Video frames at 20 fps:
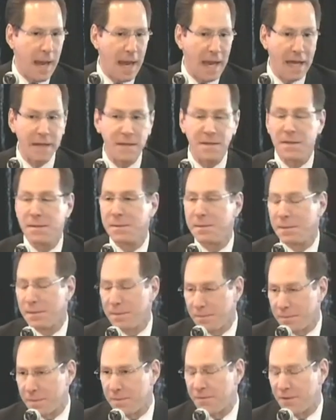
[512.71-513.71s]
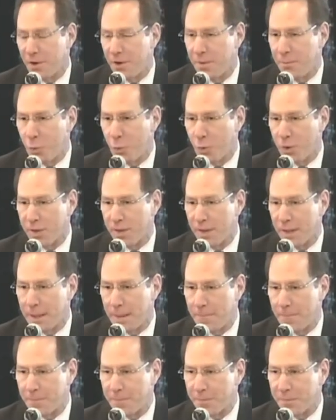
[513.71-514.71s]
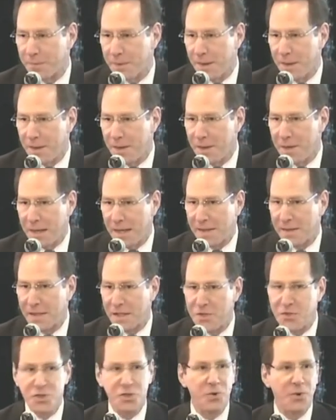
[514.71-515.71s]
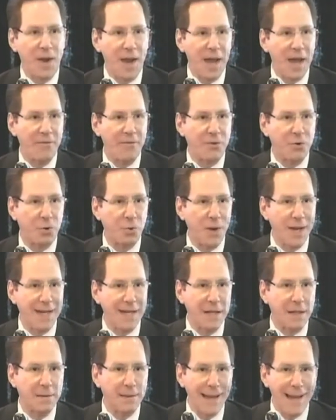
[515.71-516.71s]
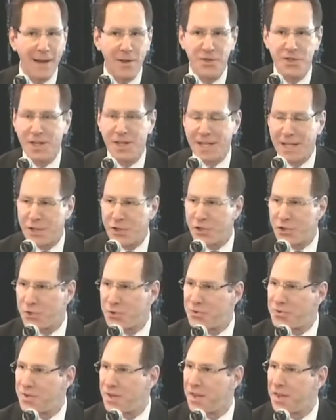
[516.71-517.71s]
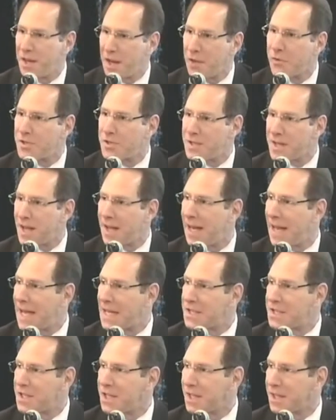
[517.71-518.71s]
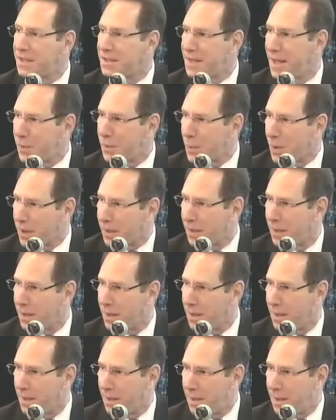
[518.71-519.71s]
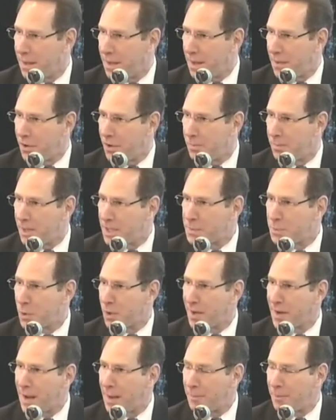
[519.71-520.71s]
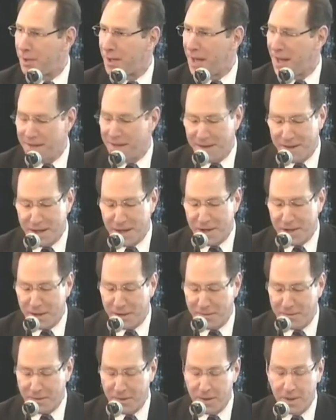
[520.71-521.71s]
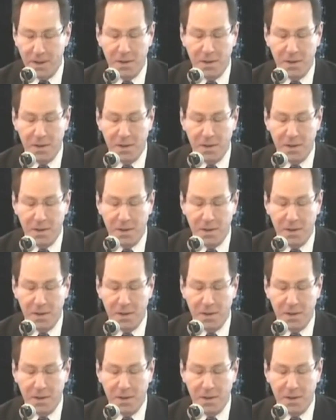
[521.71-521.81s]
And, very importantly, at least you have created clouds and issues that the other side has to contend with that are much more complicated than if